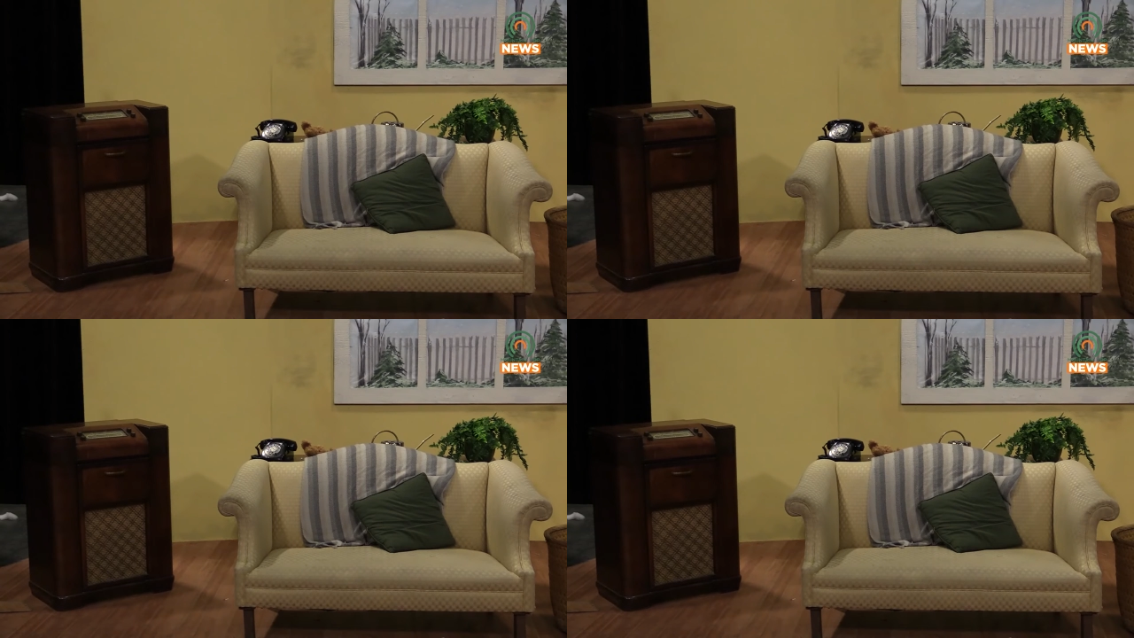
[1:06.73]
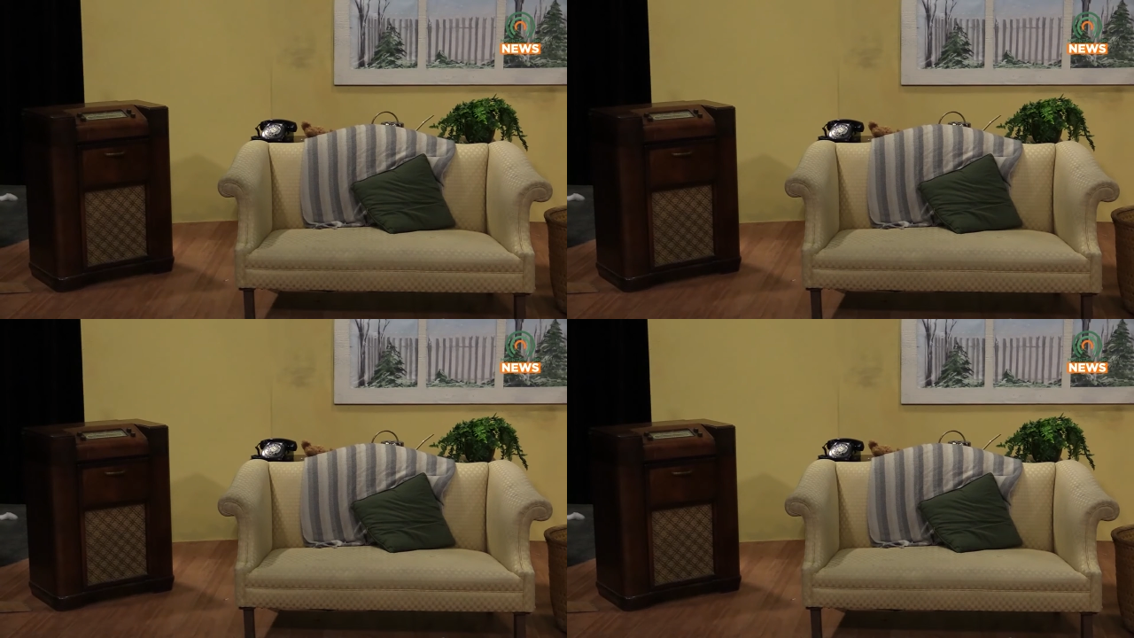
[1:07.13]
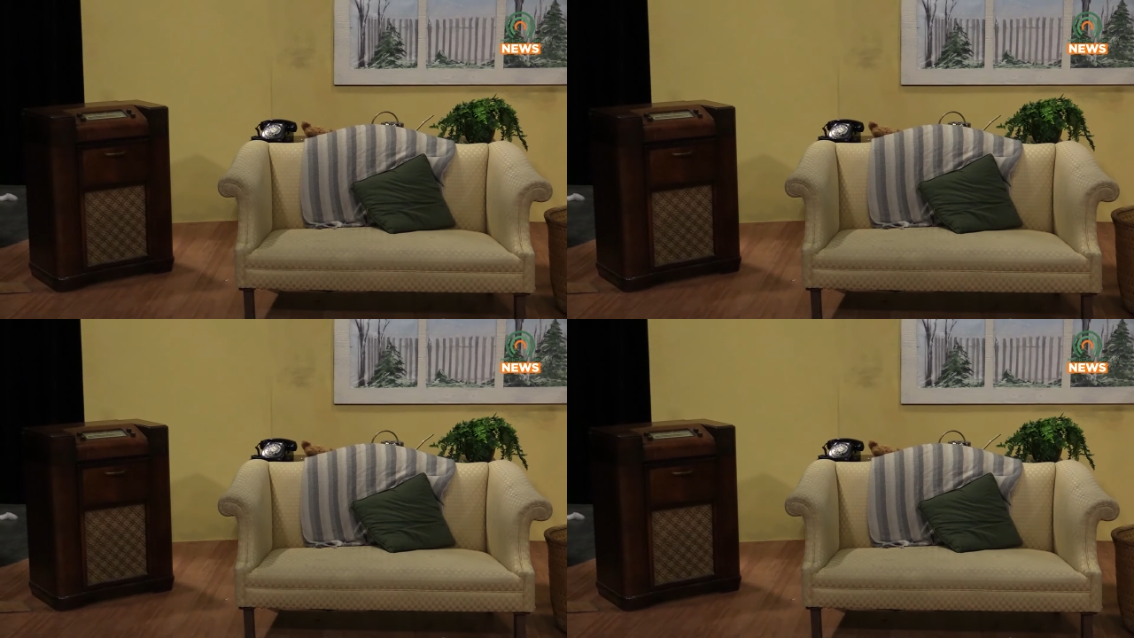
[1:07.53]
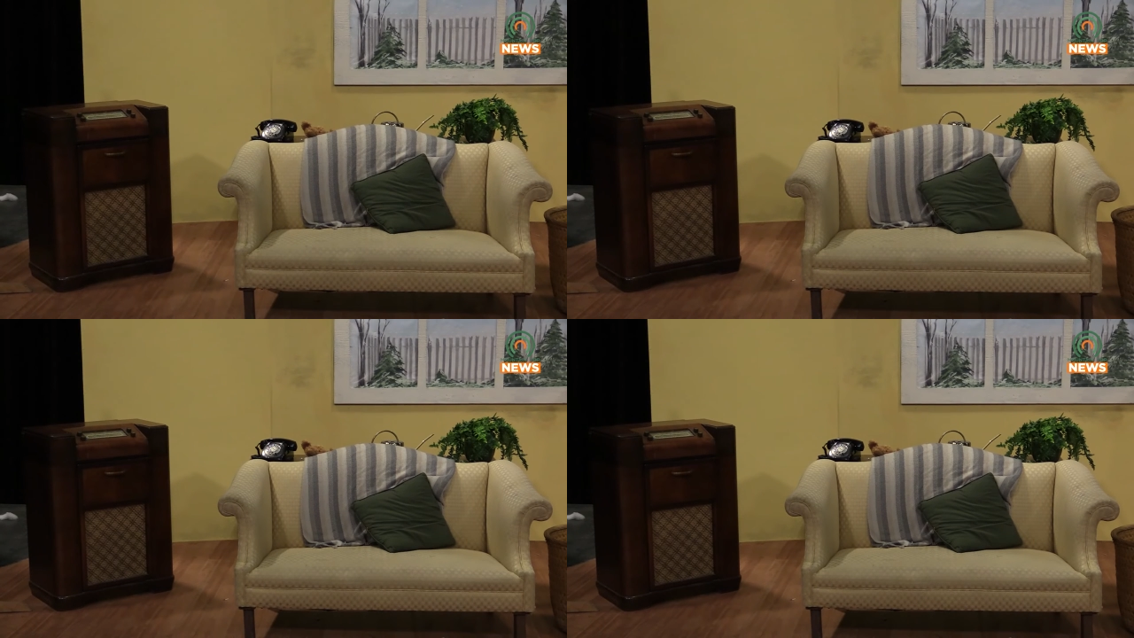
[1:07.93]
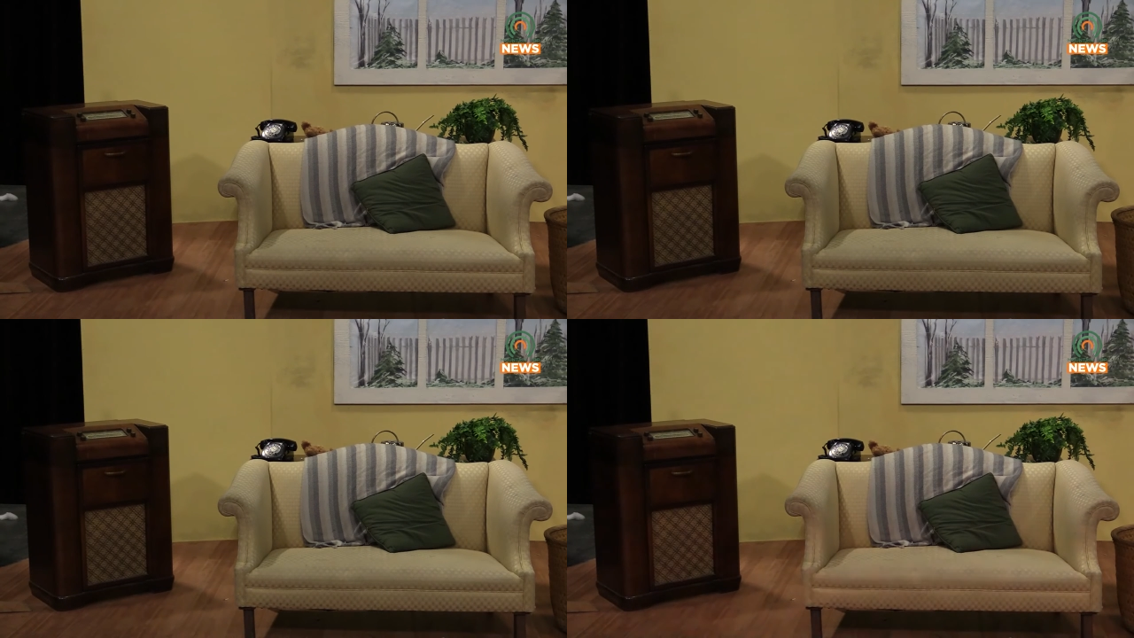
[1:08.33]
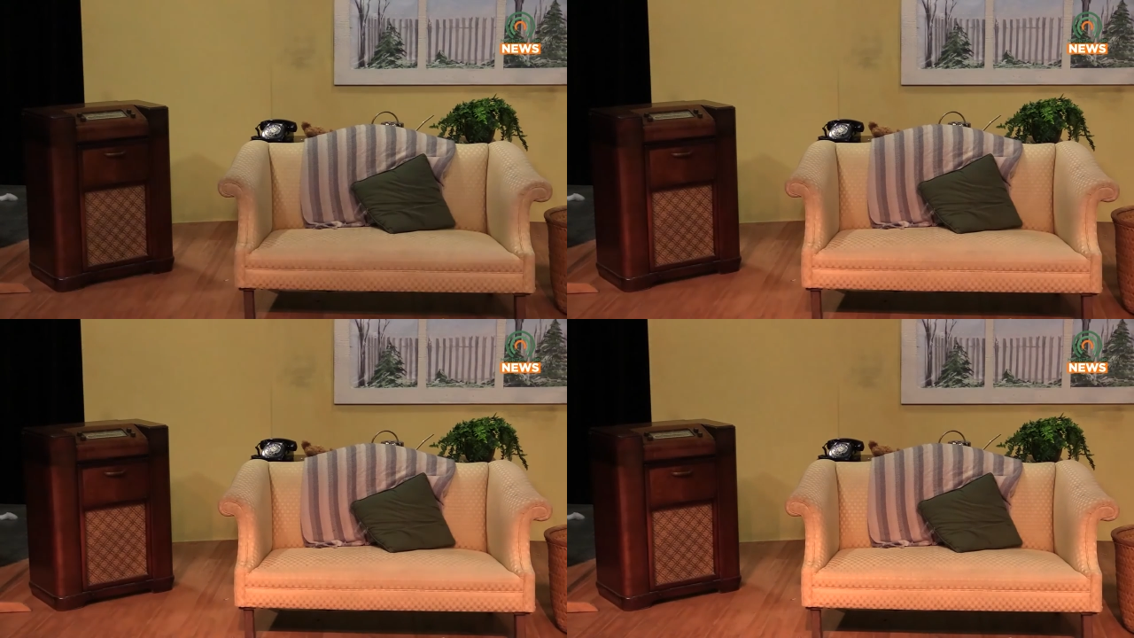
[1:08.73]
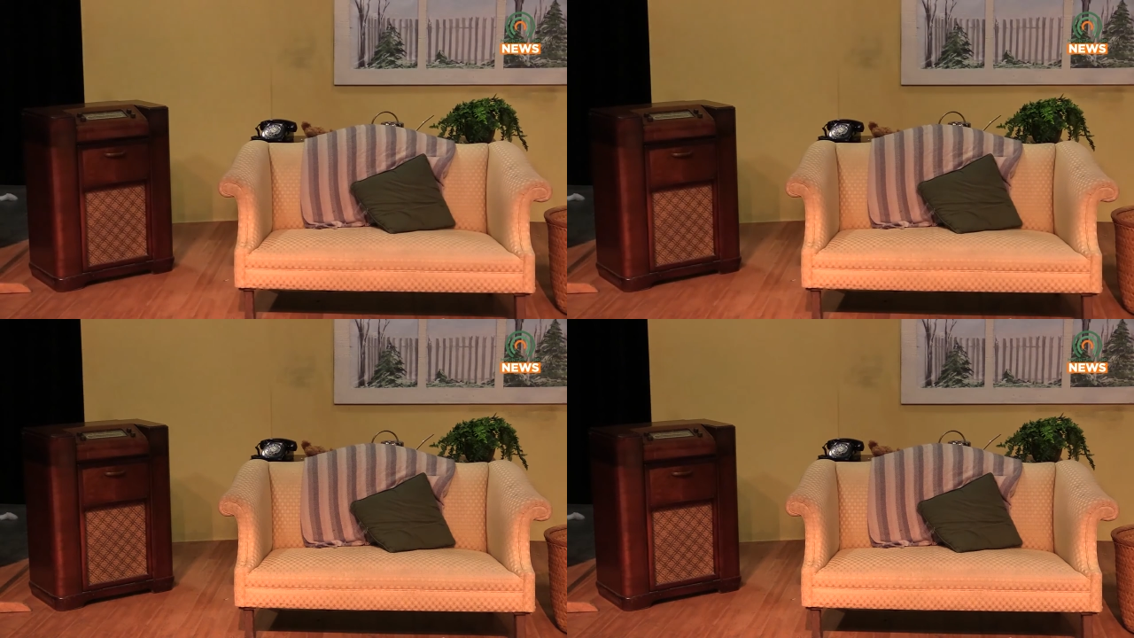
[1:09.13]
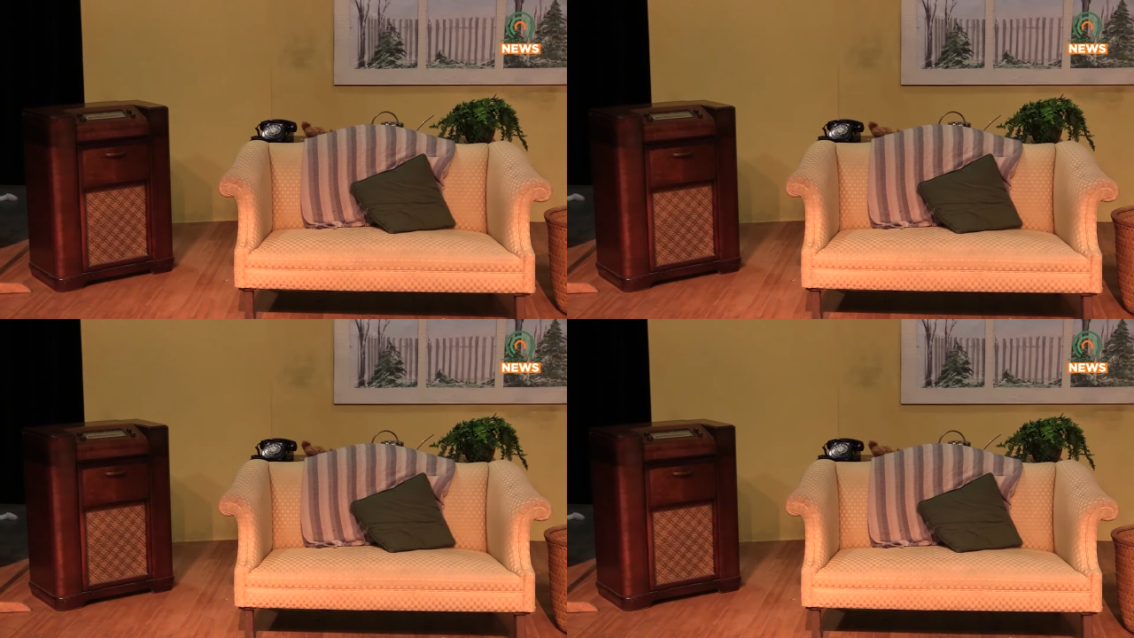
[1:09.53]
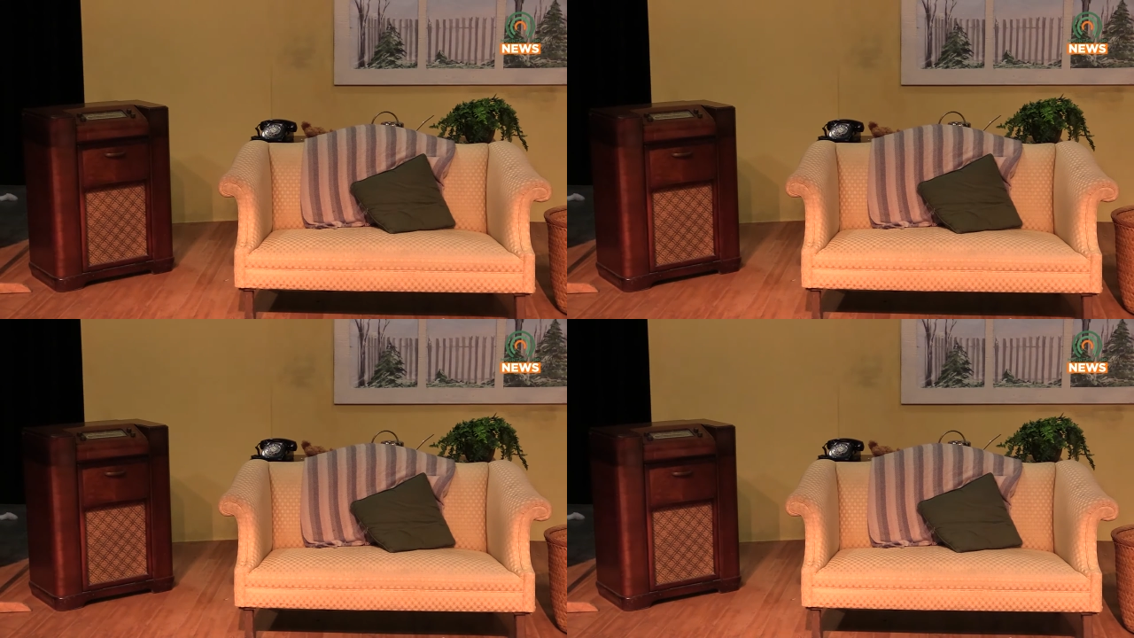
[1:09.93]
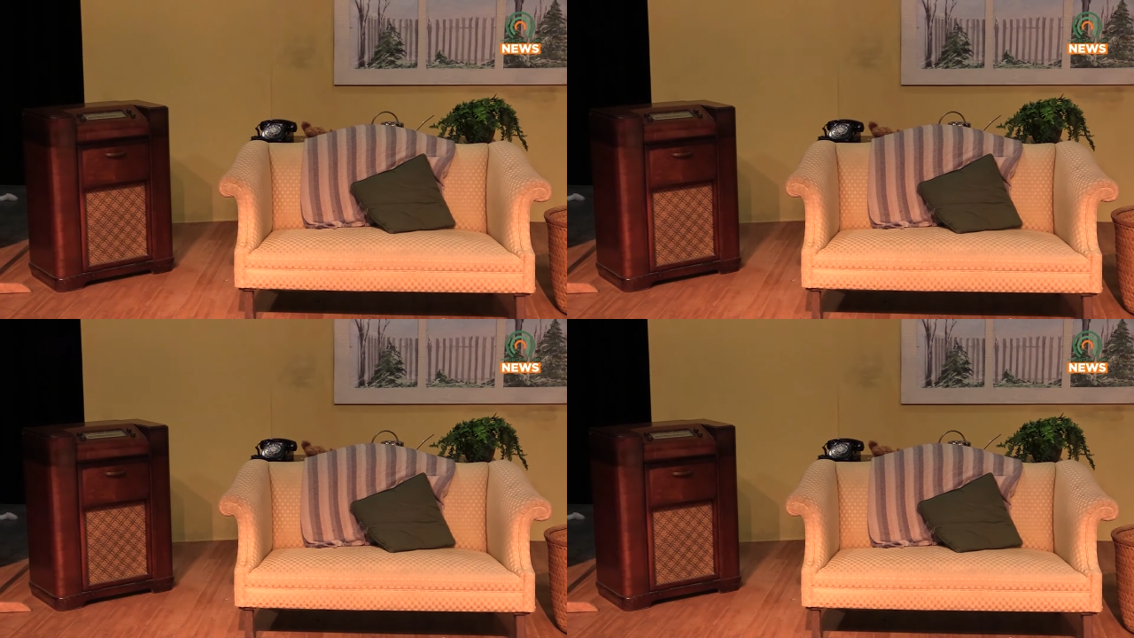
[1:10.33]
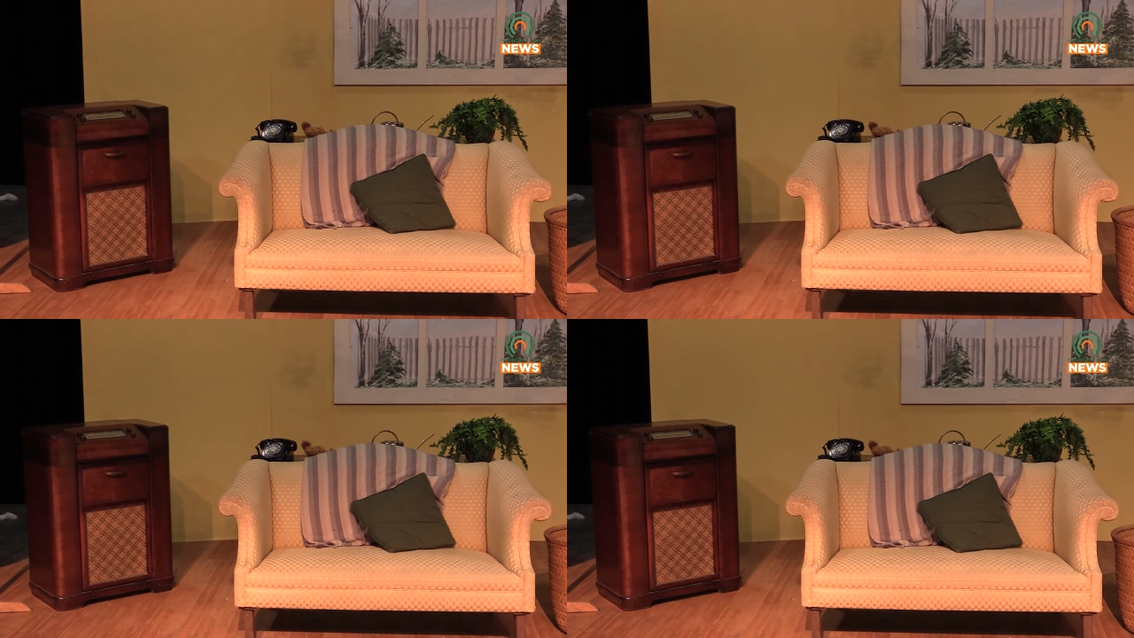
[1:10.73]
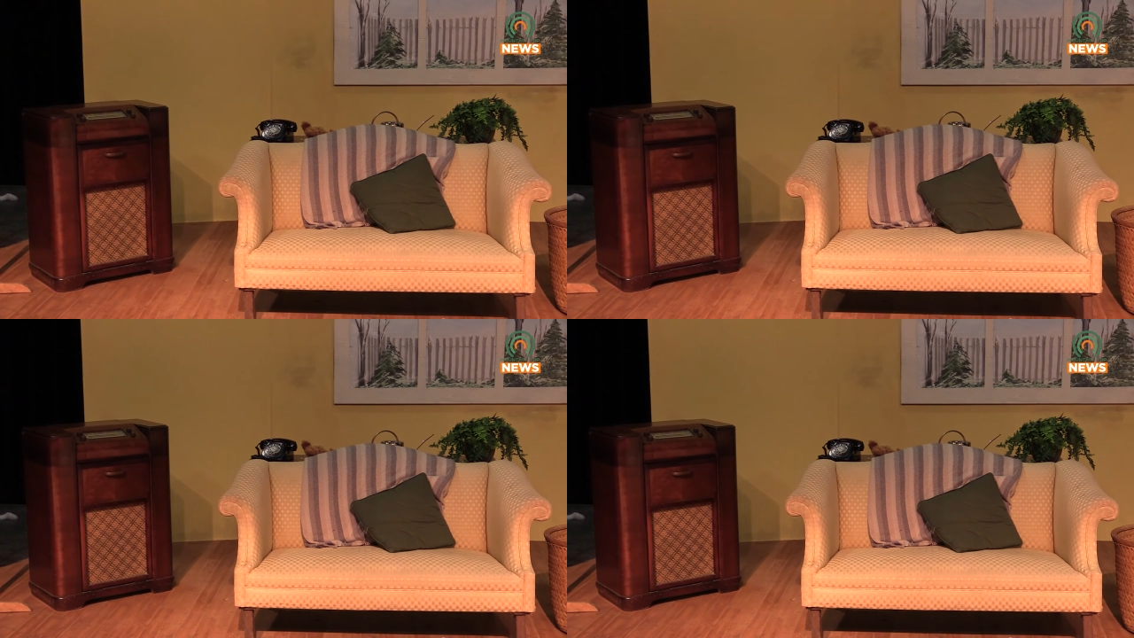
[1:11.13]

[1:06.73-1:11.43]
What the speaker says: (no speaker visible)